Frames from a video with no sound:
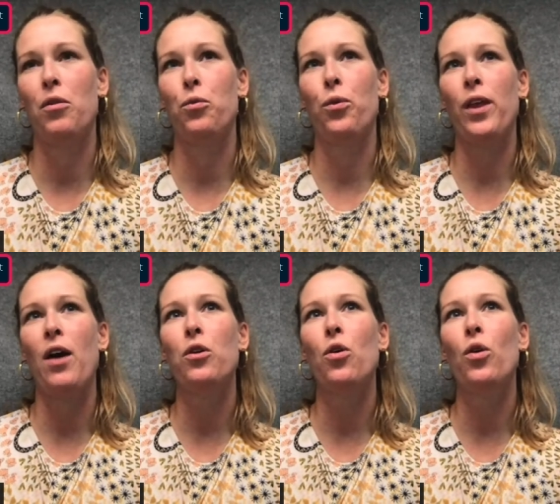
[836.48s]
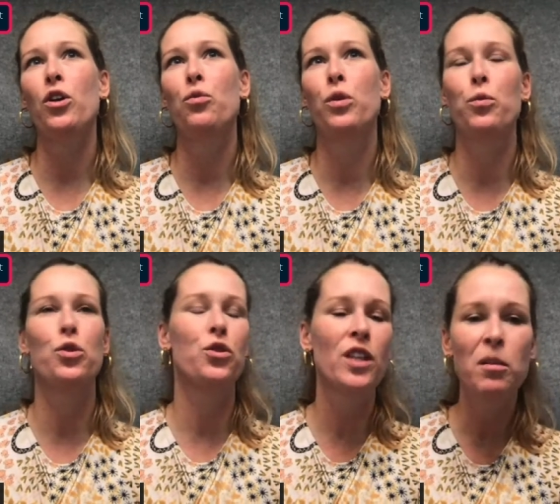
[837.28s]
Without audio, we would
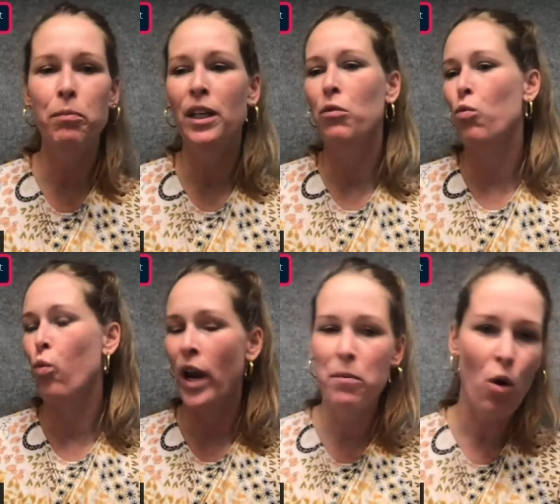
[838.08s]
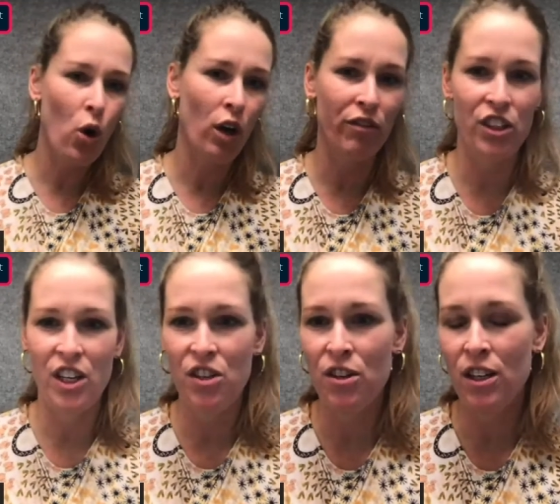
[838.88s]
still be way more
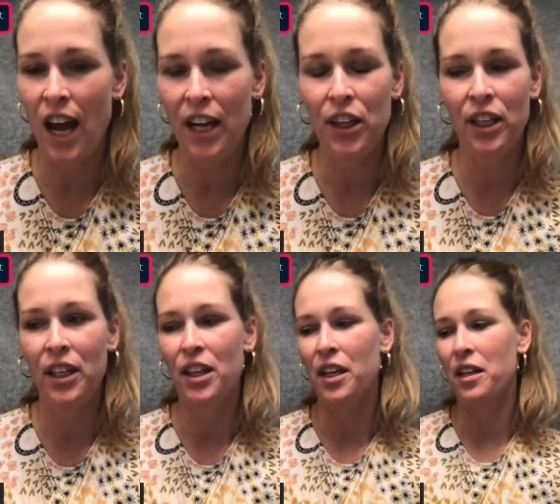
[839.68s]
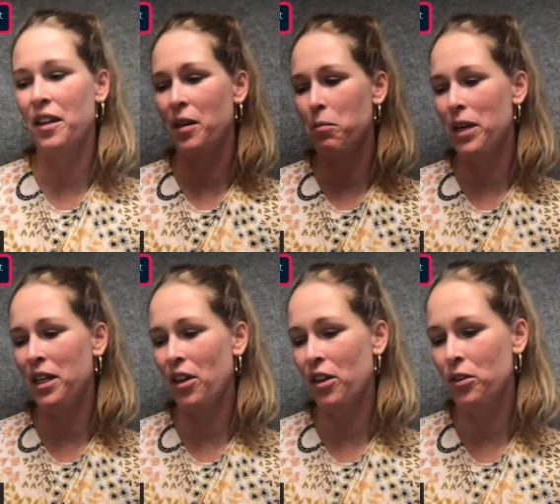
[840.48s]
conversational, I think, than many
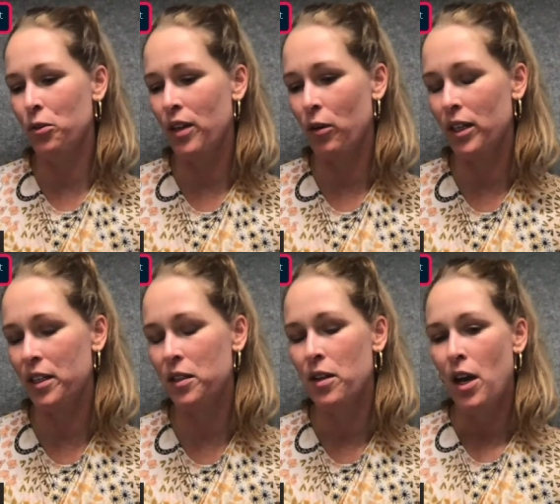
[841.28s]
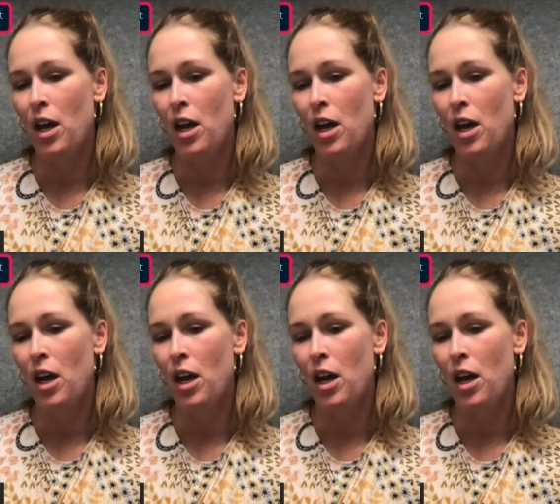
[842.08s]
other news outlets.